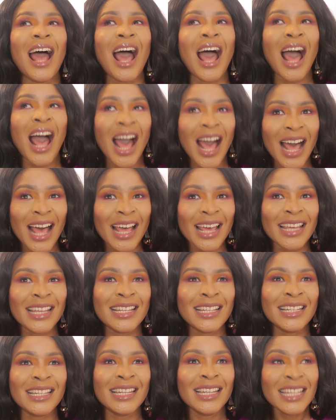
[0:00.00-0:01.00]

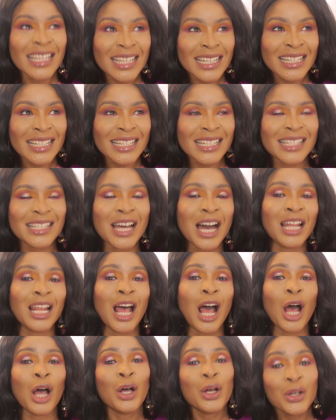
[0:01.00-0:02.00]
eyelids that
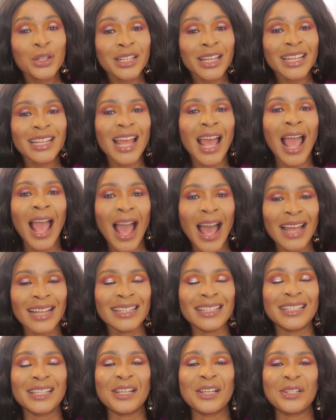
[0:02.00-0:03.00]
are hooded
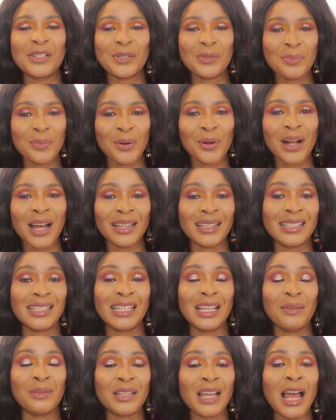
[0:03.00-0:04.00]
and small at the
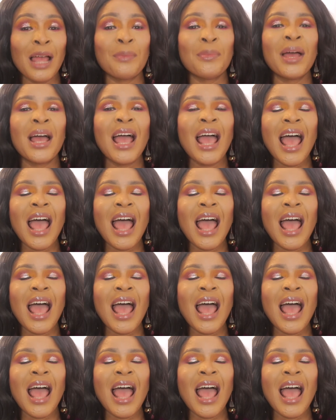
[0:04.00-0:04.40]
same time,